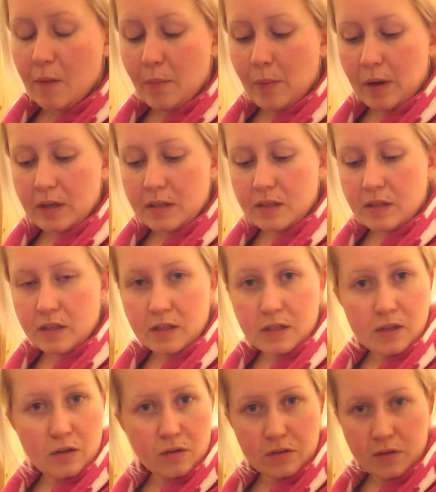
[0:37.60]
but
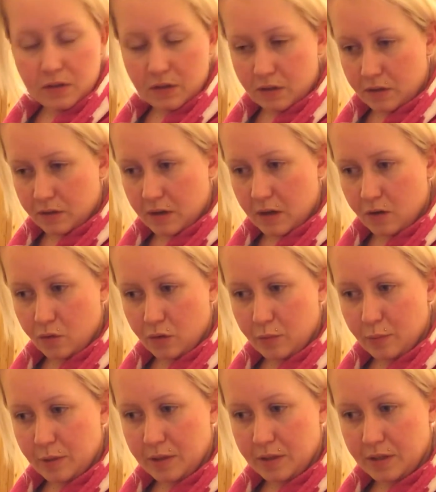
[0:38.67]
it's not
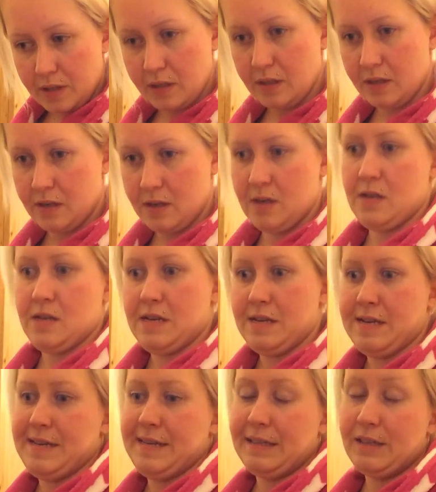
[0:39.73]
100%
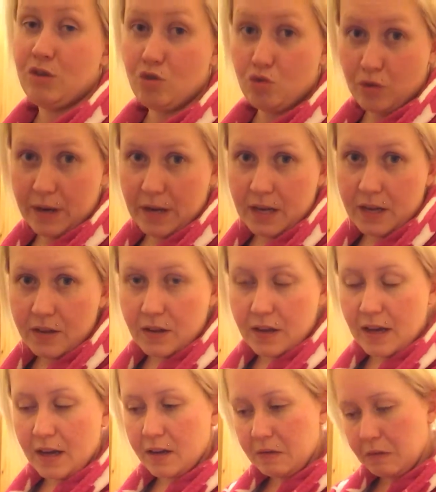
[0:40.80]
straight
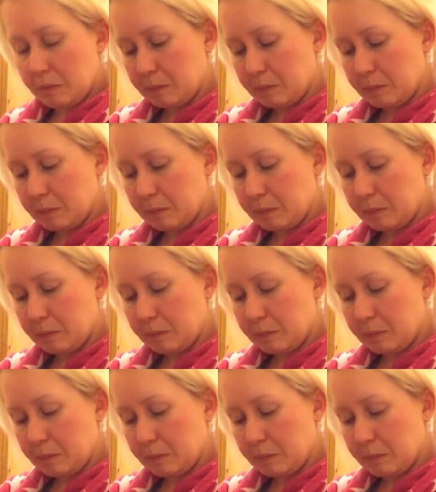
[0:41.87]
yet.